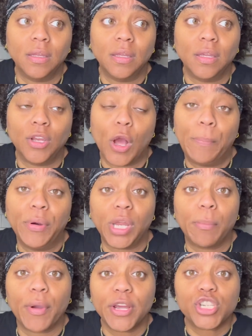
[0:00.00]
you know,
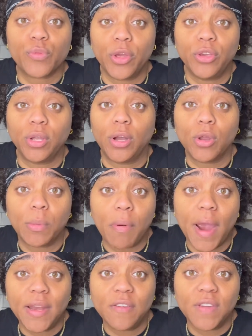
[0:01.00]
putting pressure on you to go to
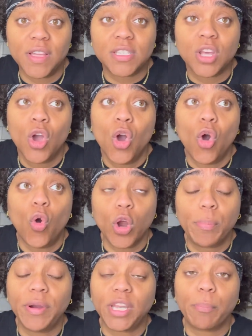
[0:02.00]
Pride events
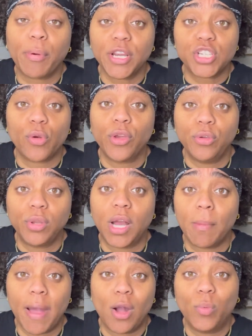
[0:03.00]
or putting pressure on you to
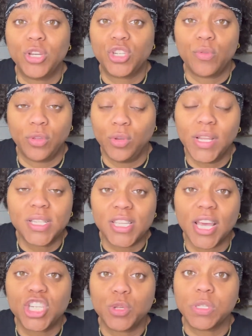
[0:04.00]
come out, which you didn't
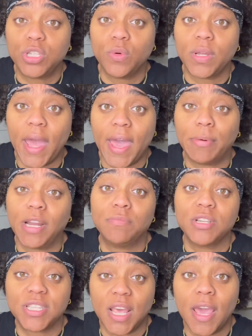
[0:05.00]
say she was doing that, but I'm
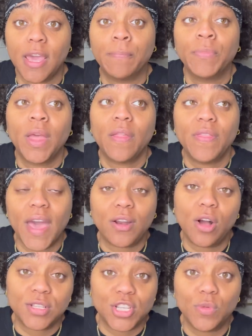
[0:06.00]
just saying that
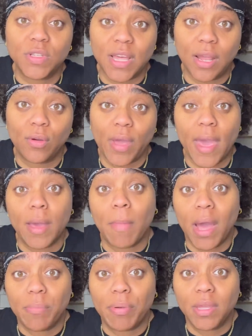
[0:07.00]
also is not okay in
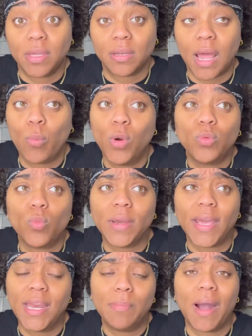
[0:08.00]
my opinion. I wouldn't
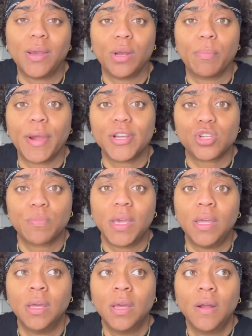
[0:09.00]
want anybody to pressure
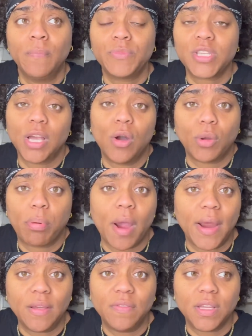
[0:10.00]
me to go to
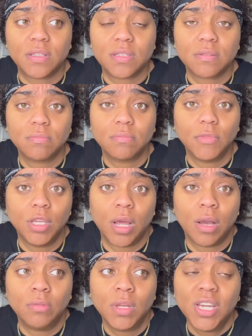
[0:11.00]
Pride events, you
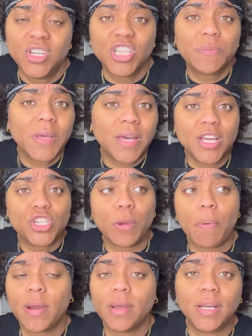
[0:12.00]
know, just because you're
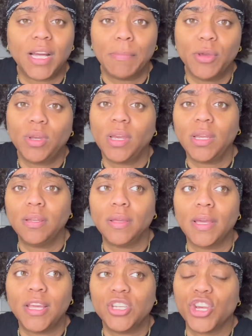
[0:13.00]
part of the
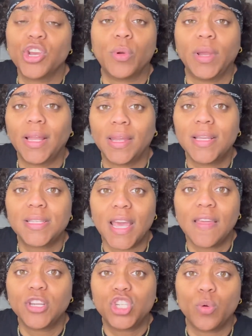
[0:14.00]
community in general. Like, let's
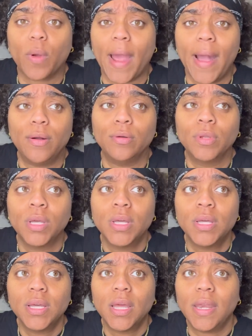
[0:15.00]
say that you were out.
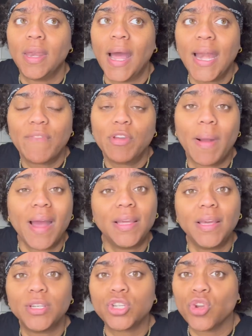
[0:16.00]
Not
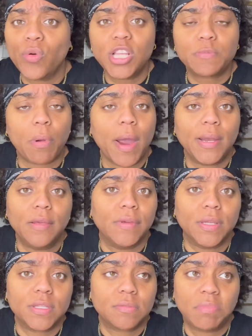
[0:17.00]
everybody enjoys Pride
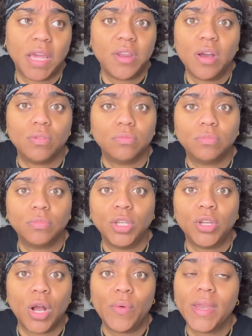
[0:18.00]
events. They don't,
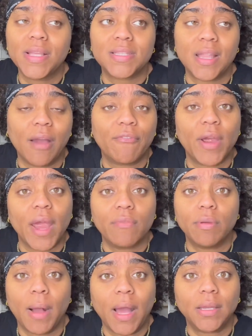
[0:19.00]
you know, it is not for
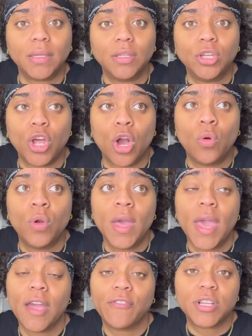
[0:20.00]
everybody, you know,
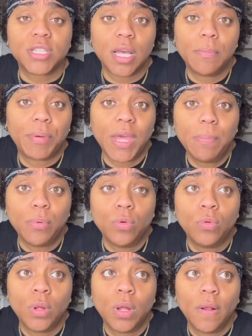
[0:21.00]
and for some
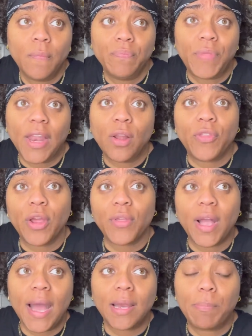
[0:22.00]
people, they're
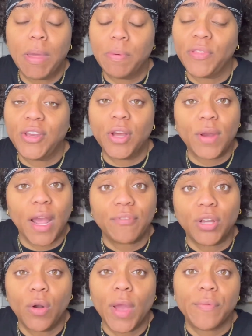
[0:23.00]
the kind of people that don't have
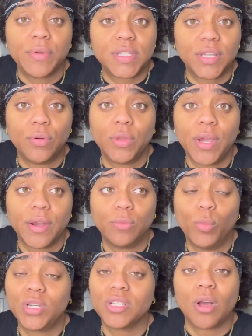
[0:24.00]
to go every single year,
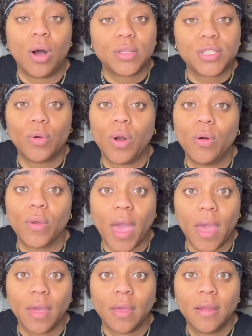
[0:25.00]
which is also
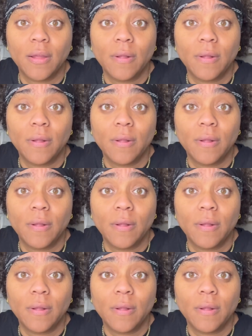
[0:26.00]
okay.